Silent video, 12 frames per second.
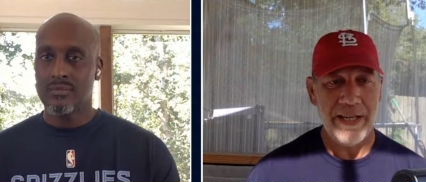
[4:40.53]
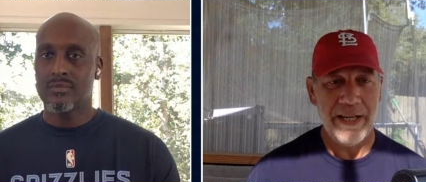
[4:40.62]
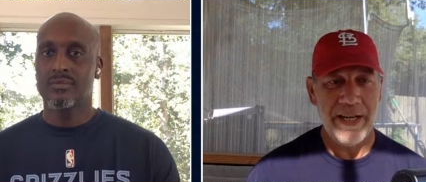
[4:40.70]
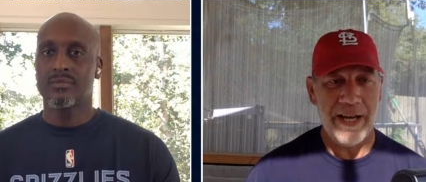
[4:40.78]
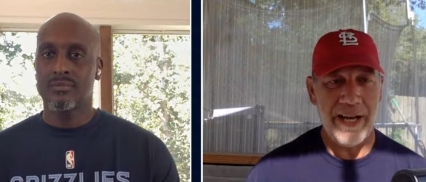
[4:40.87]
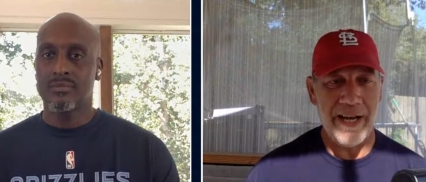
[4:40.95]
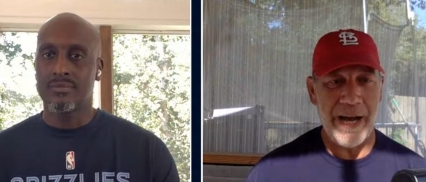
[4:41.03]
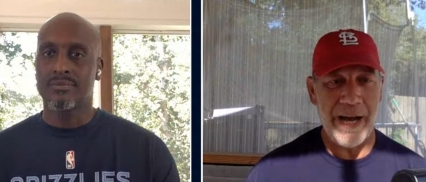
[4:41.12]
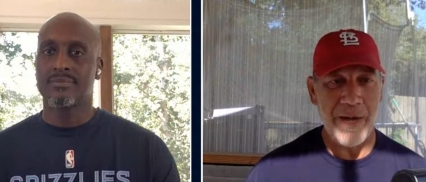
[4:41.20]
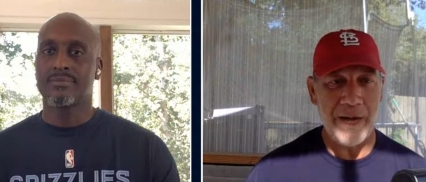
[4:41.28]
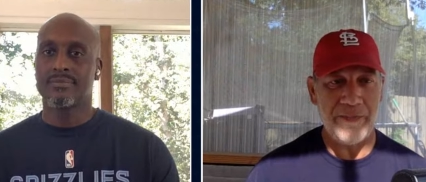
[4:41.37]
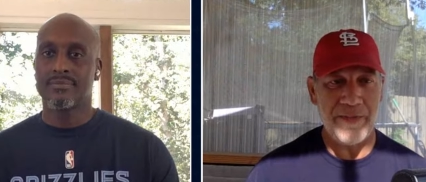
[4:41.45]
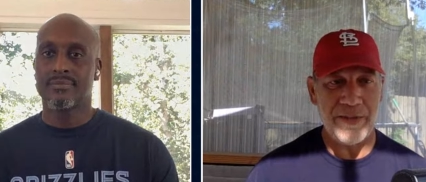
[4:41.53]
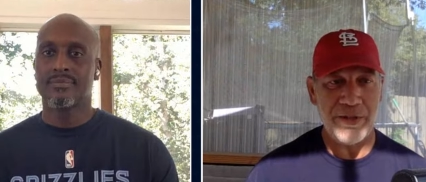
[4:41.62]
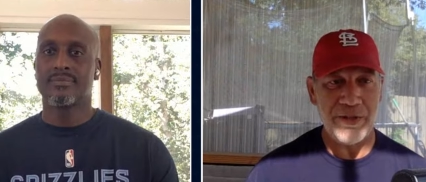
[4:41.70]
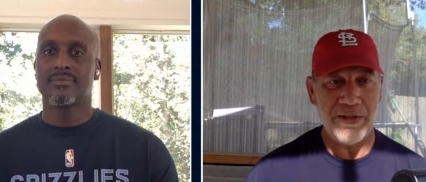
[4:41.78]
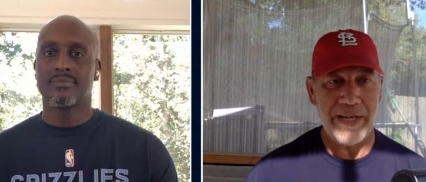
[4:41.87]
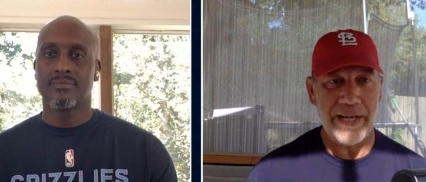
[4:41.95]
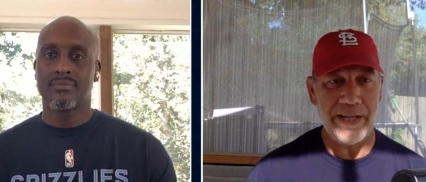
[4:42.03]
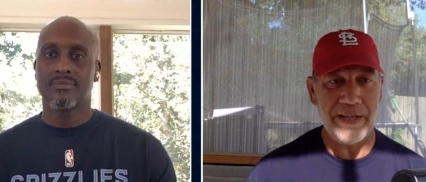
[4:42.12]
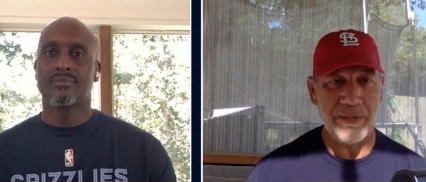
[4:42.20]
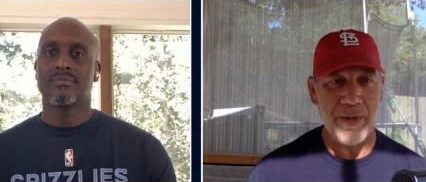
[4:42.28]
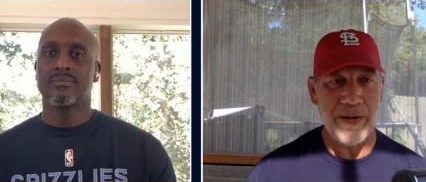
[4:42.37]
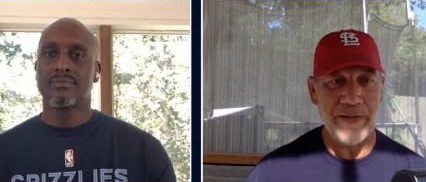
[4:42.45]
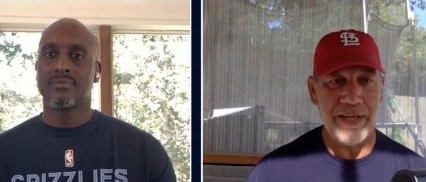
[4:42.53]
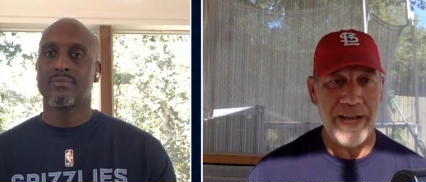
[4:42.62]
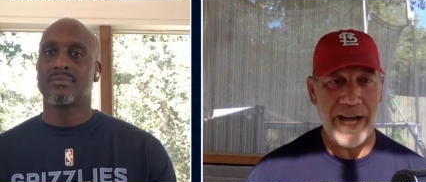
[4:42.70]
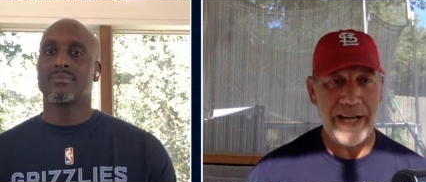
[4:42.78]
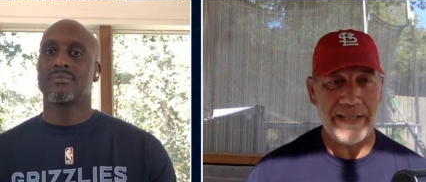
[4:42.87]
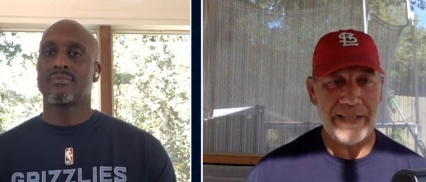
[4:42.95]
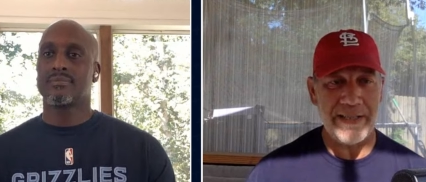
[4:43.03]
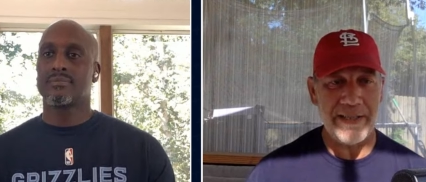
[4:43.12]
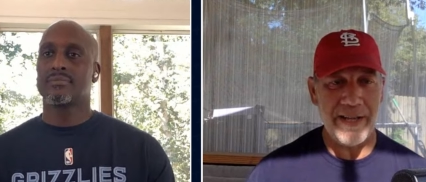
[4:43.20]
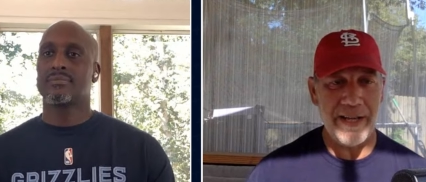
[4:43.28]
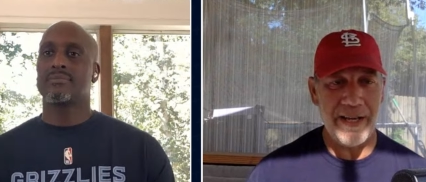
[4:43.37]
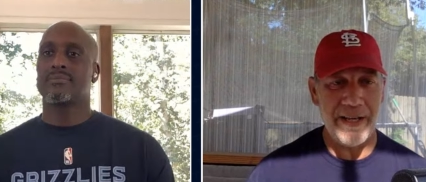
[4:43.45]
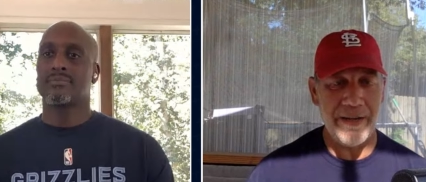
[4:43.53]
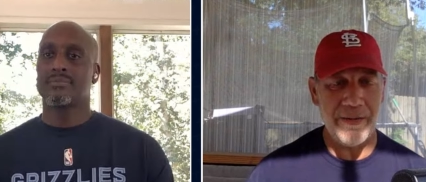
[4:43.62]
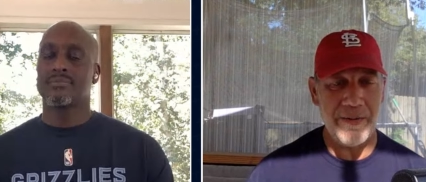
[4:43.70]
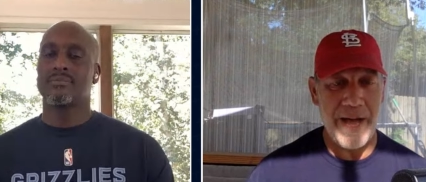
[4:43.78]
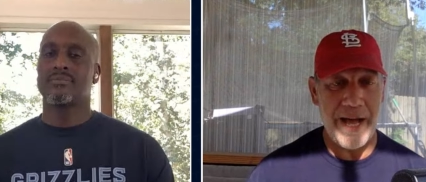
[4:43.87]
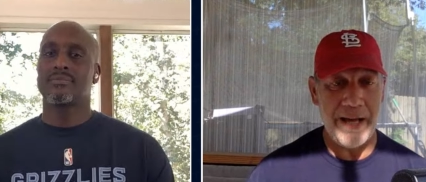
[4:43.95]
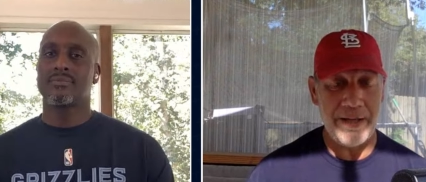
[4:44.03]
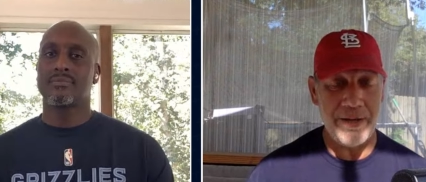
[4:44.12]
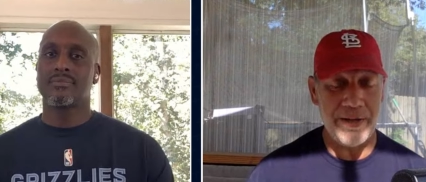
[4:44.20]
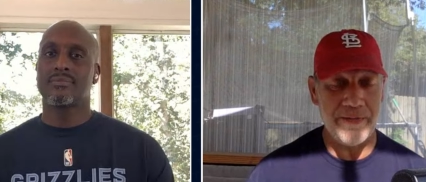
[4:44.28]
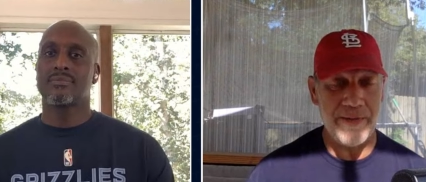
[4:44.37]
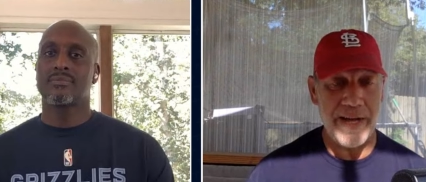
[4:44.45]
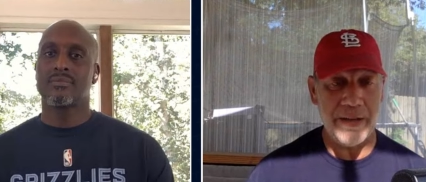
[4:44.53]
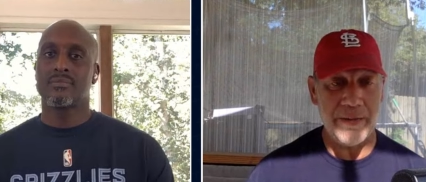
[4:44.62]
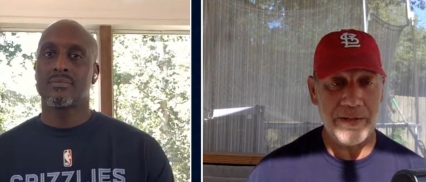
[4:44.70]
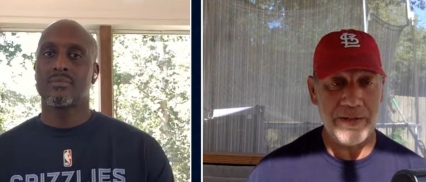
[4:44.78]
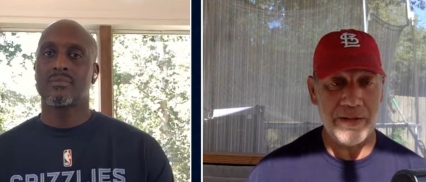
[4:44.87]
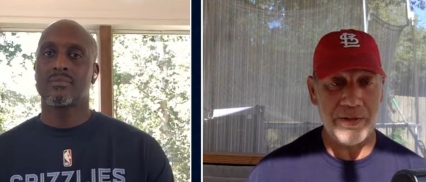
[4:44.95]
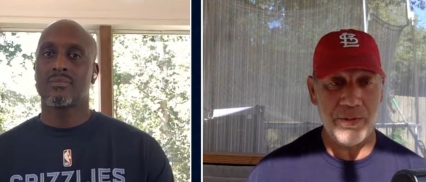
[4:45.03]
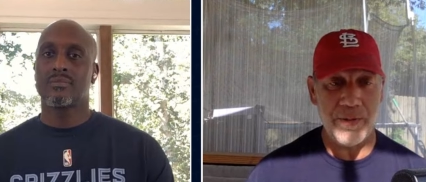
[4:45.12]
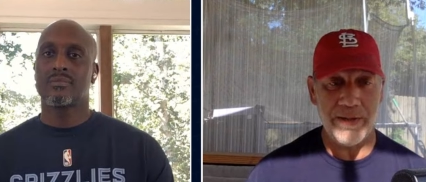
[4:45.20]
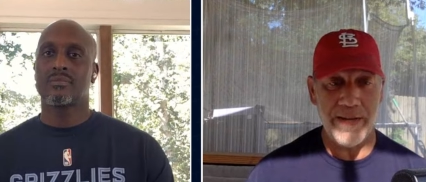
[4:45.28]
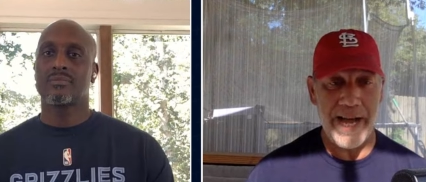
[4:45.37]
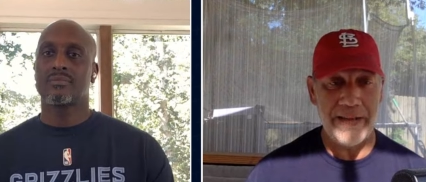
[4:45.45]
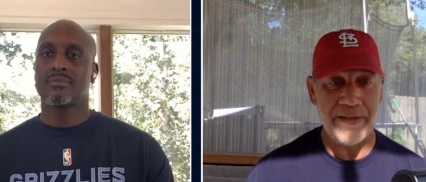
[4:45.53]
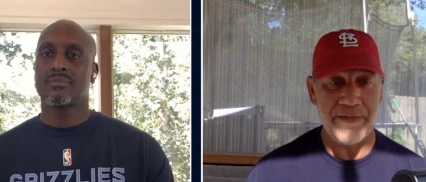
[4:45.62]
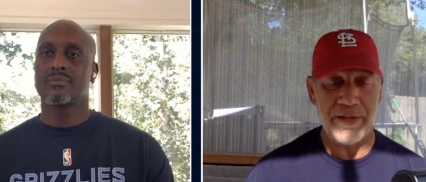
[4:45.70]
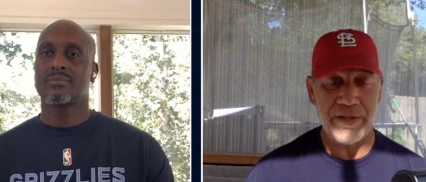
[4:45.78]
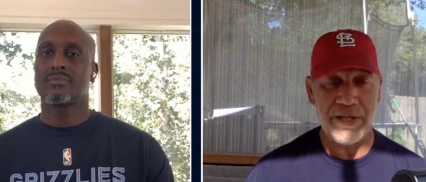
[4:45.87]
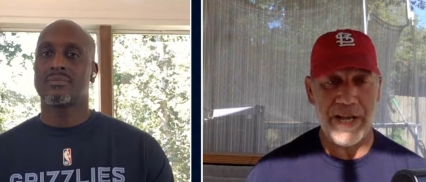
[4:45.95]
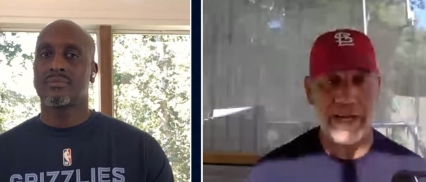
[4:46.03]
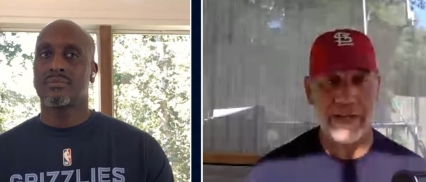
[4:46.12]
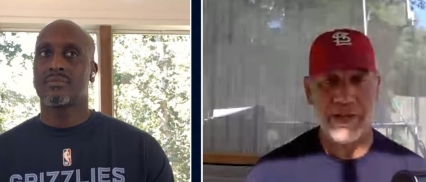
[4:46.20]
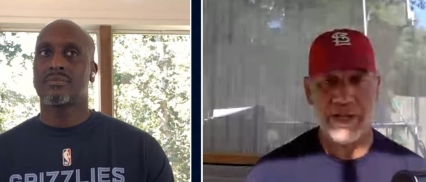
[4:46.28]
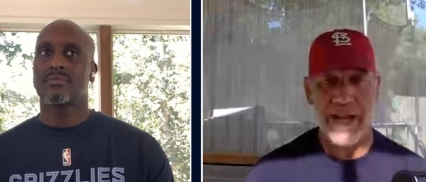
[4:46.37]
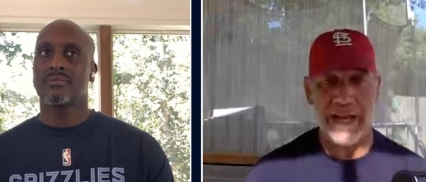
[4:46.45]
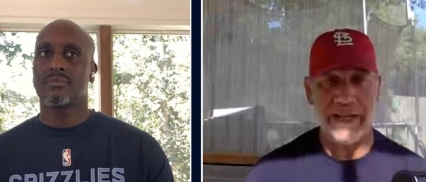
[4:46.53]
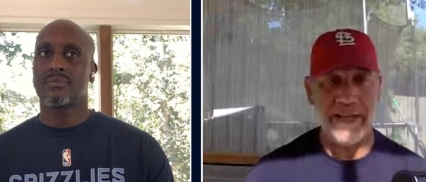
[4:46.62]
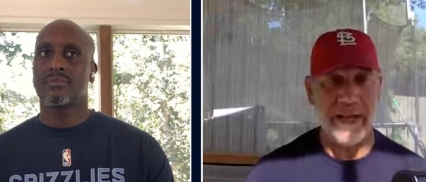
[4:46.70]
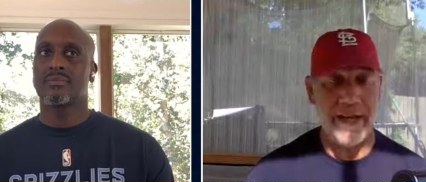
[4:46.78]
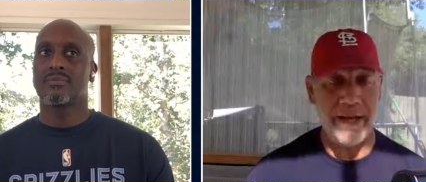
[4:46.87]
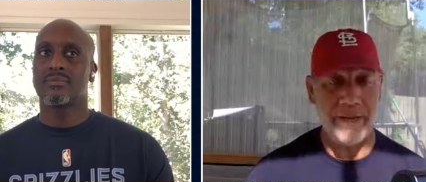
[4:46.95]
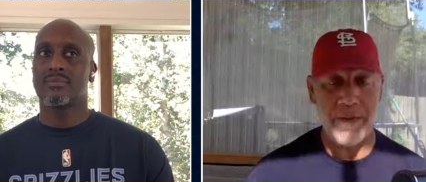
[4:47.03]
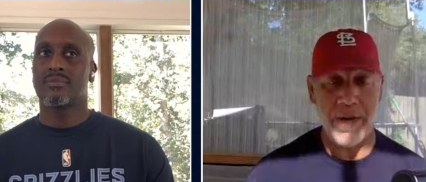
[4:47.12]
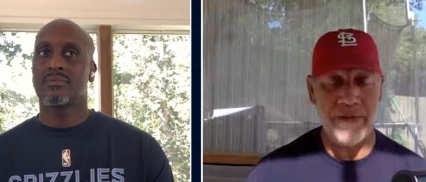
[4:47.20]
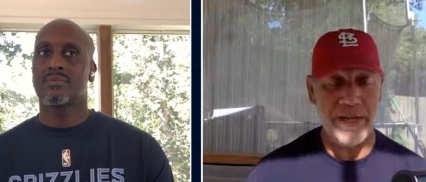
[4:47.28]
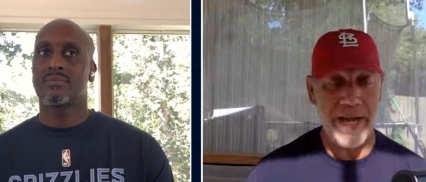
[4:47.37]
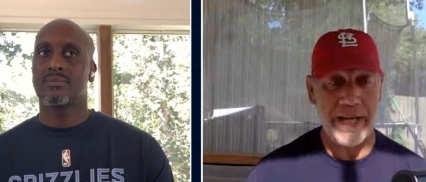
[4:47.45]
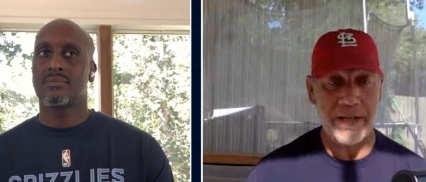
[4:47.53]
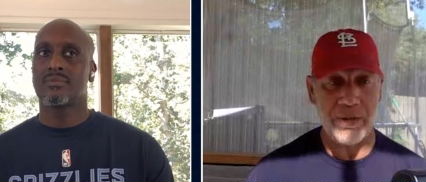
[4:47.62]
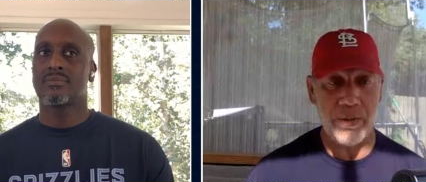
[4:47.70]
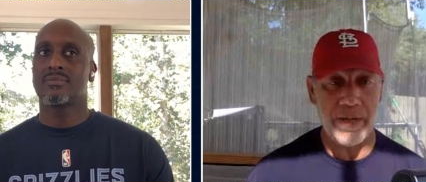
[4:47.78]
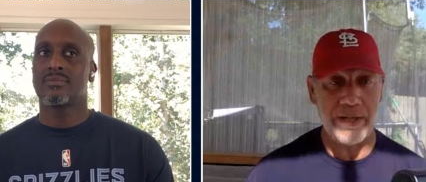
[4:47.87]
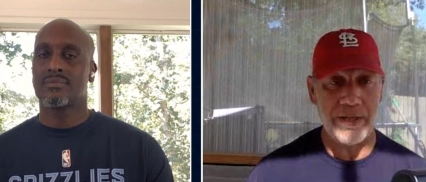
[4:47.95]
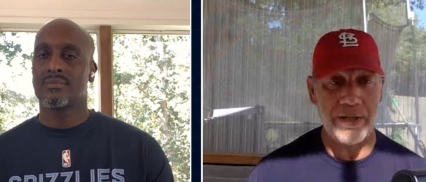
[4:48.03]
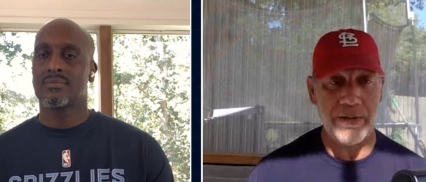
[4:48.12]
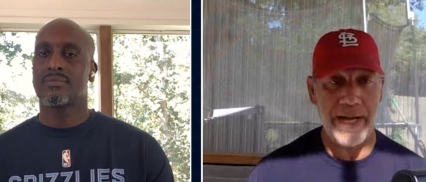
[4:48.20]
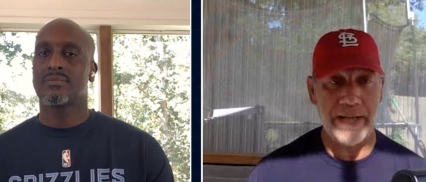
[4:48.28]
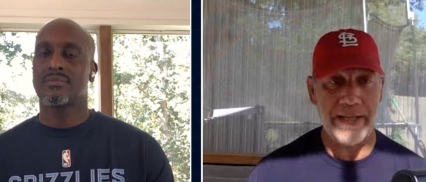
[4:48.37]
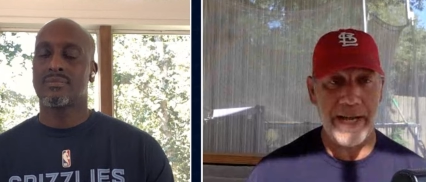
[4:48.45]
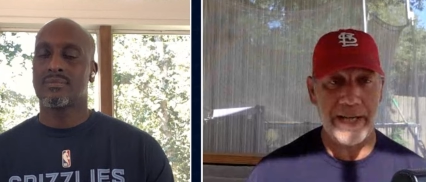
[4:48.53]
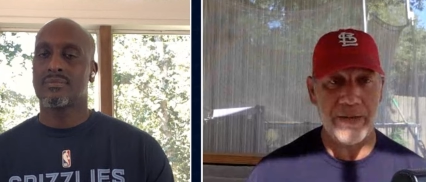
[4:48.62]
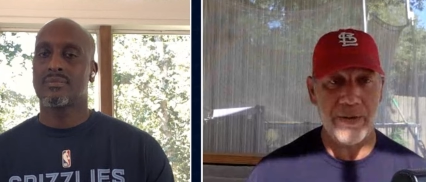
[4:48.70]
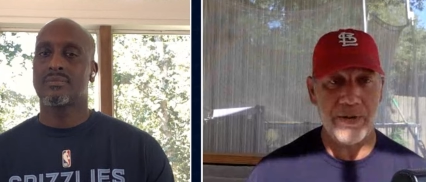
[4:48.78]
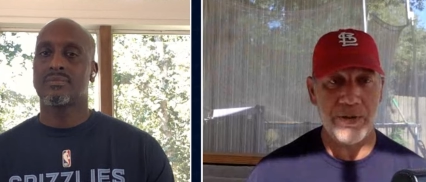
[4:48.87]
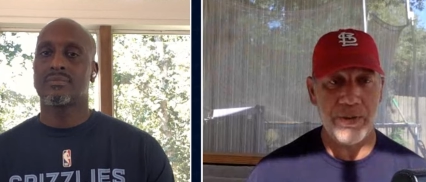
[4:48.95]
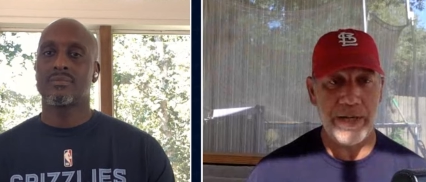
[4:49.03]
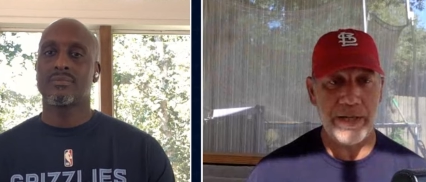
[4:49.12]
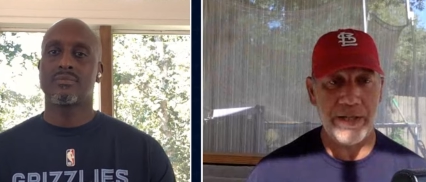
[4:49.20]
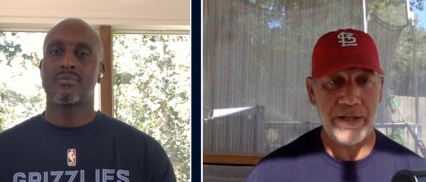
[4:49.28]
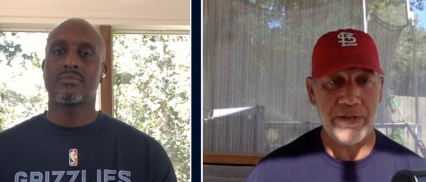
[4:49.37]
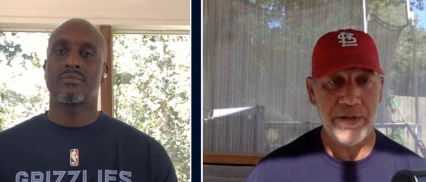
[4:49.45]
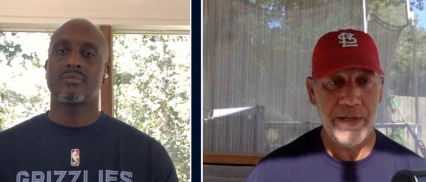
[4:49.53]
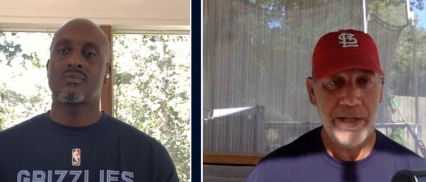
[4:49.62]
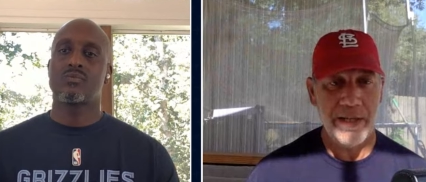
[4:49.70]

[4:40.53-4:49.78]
Speaker 1: Uh, I'm Rob Fisher. He is Brevin Knight. Uh, I, you can follow us on Twitter at the Fish Nation, at, at Brevin Knight 22, and at Knight Court 22.